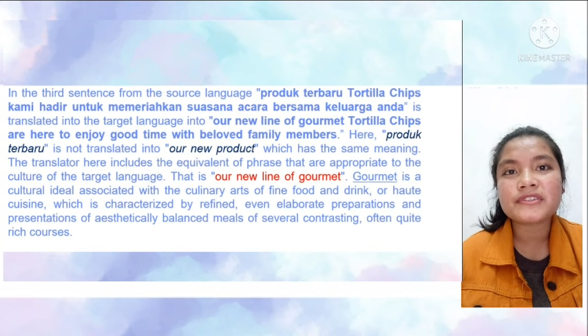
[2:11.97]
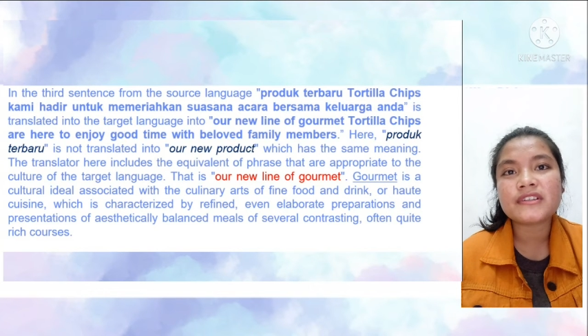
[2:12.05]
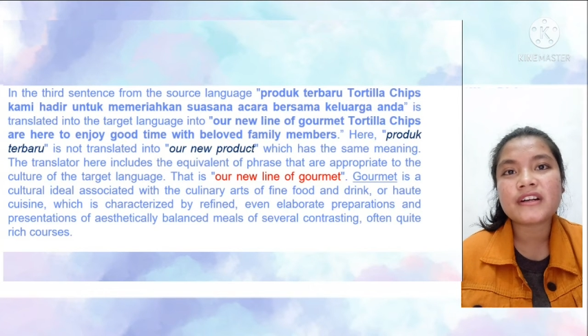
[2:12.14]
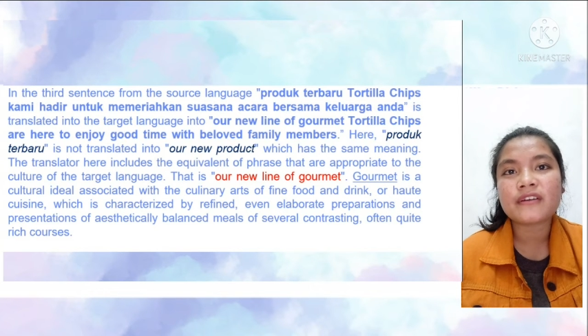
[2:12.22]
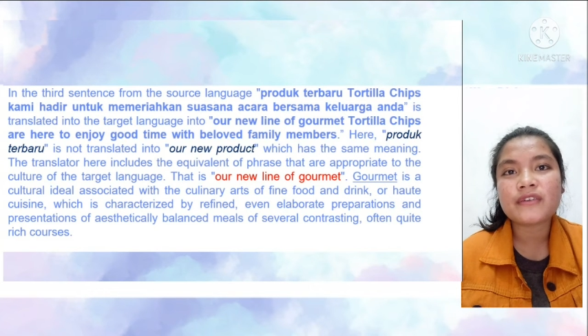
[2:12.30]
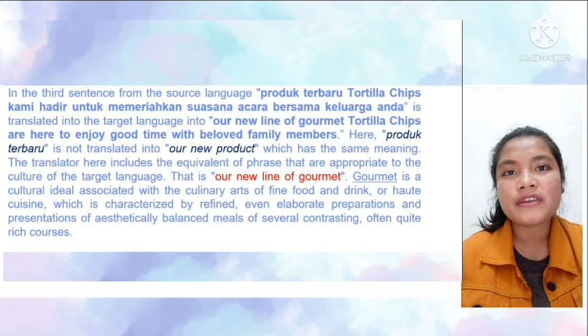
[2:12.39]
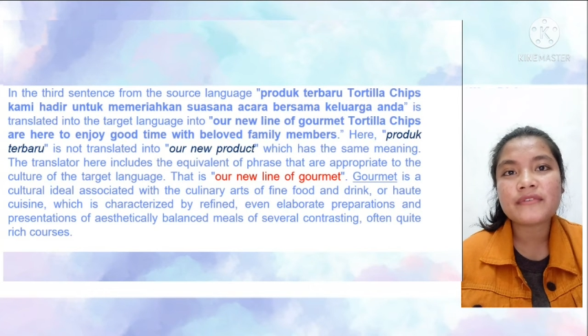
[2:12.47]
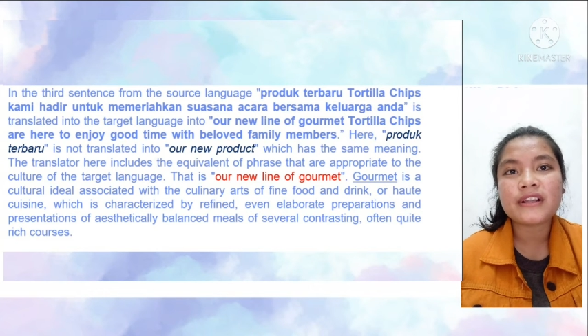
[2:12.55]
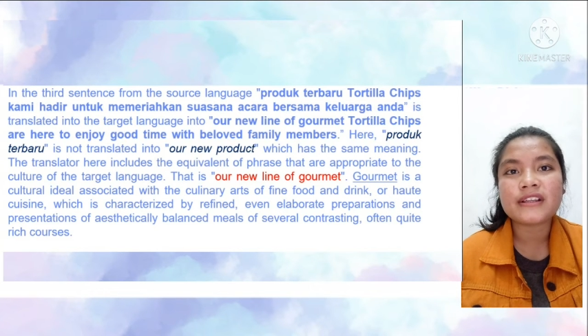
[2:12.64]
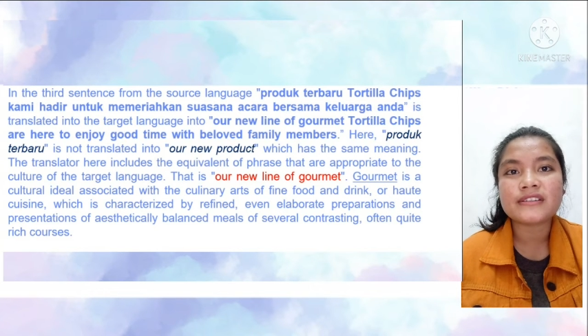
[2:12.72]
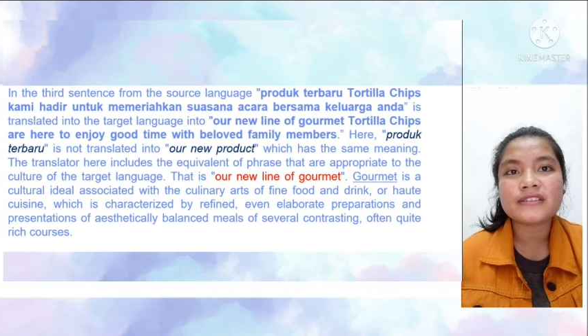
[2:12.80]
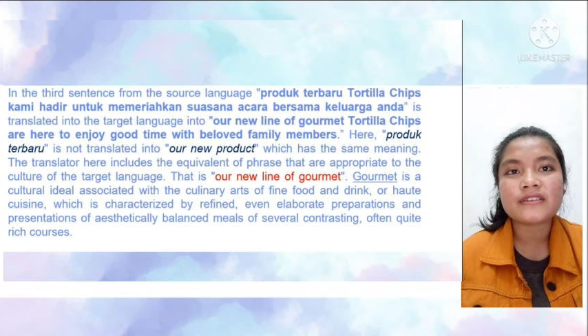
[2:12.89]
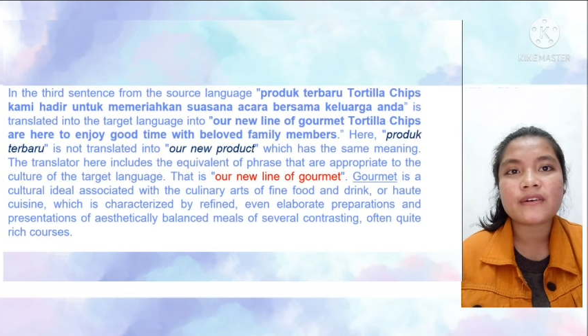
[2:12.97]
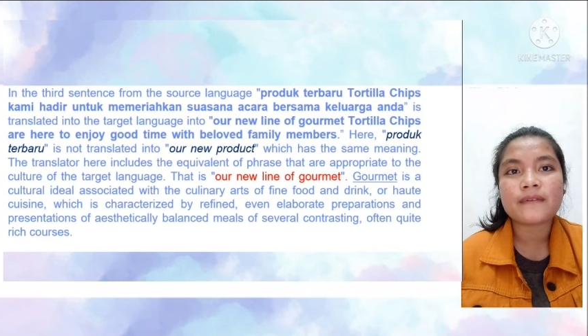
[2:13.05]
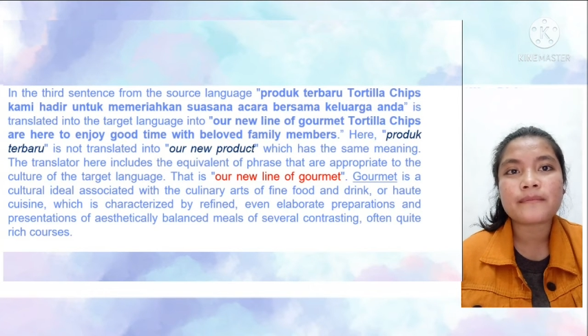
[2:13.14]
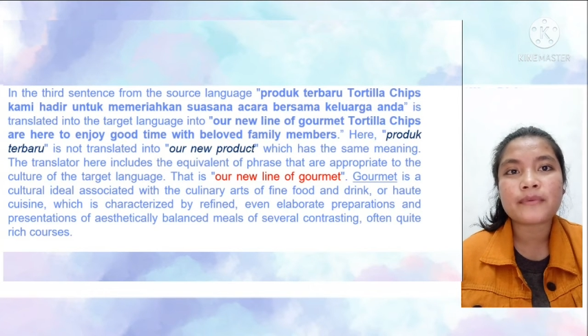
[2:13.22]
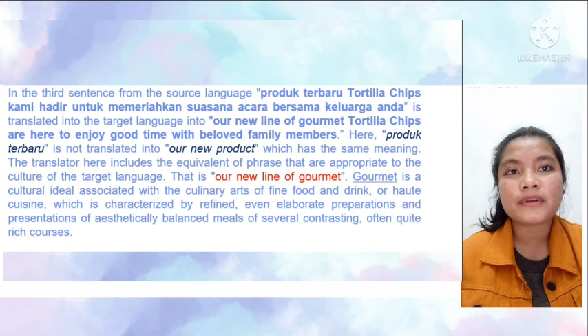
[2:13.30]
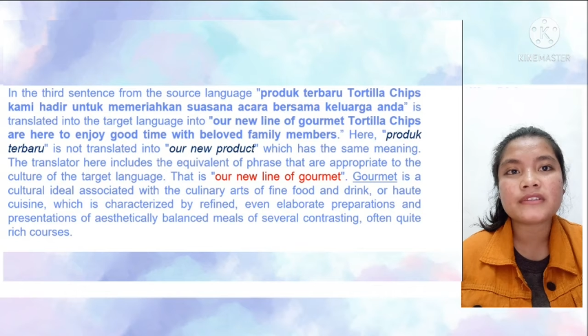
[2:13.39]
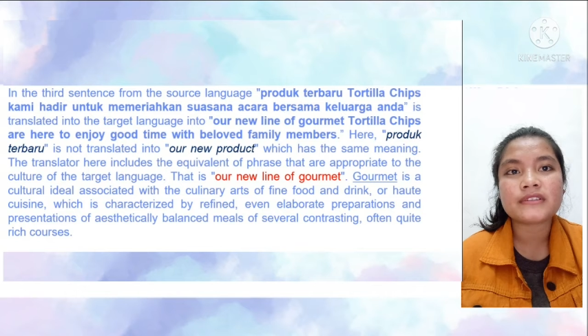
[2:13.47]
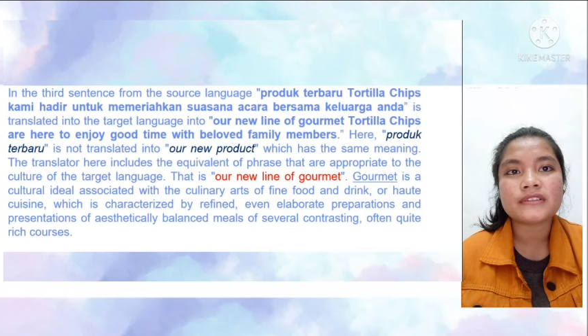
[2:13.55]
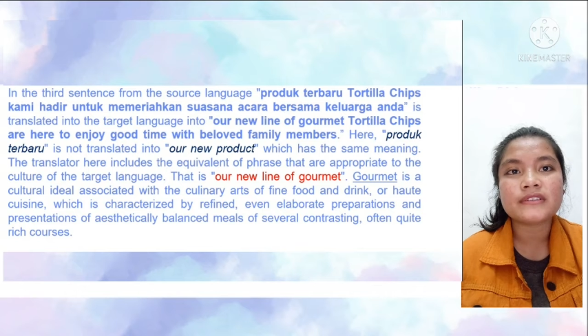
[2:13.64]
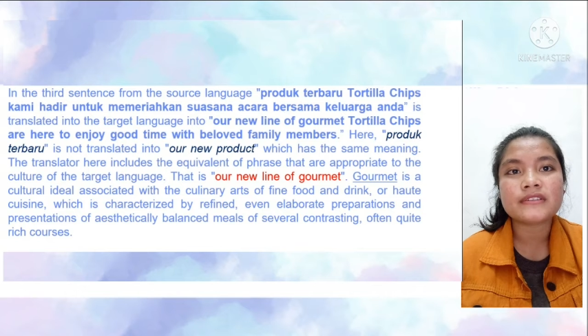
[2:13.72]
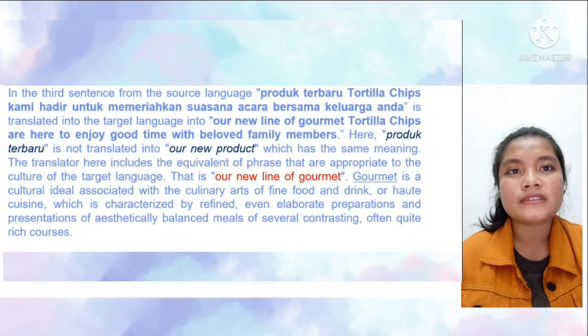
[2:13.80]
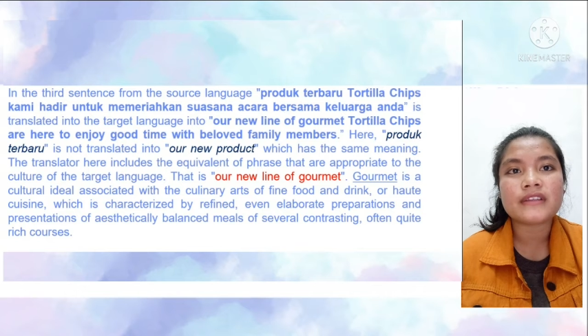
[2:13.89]
the equivalence of
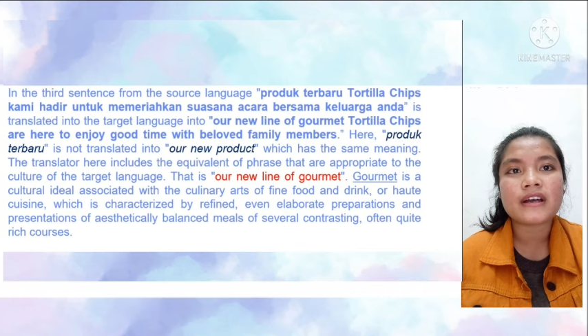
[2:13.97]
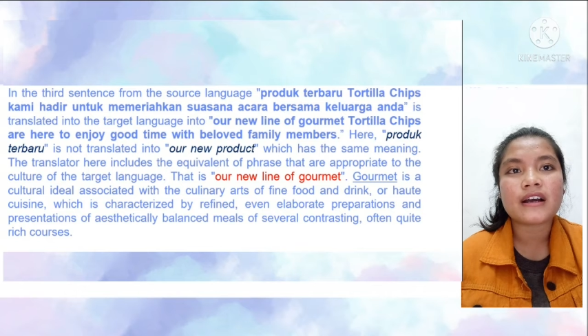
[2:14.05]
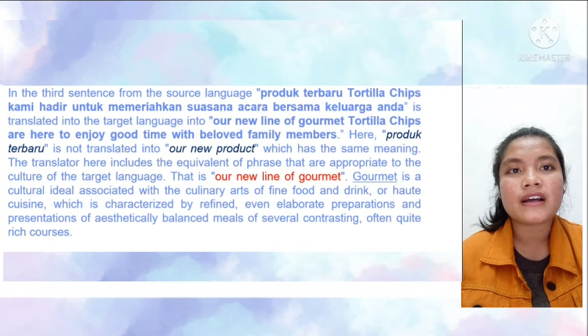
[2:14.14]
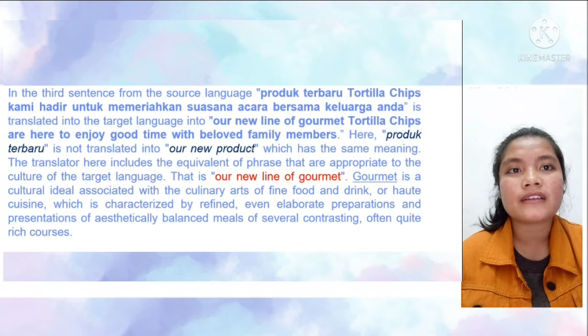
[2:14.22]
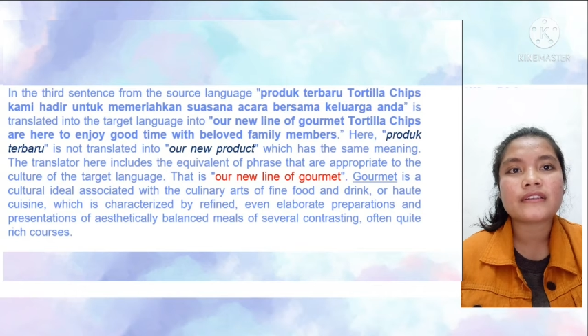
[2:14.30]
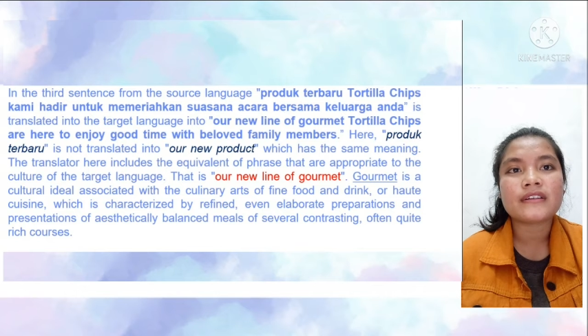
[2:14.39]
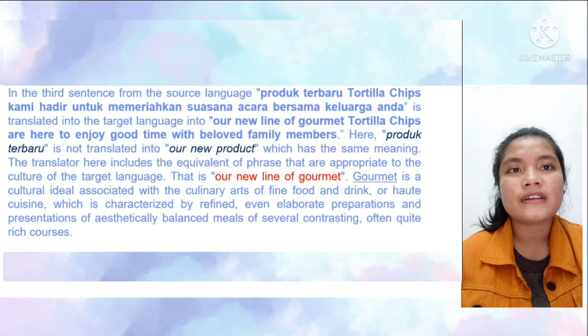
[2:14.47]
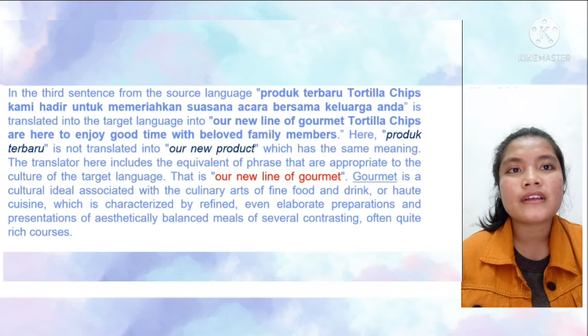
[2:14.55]
phrases that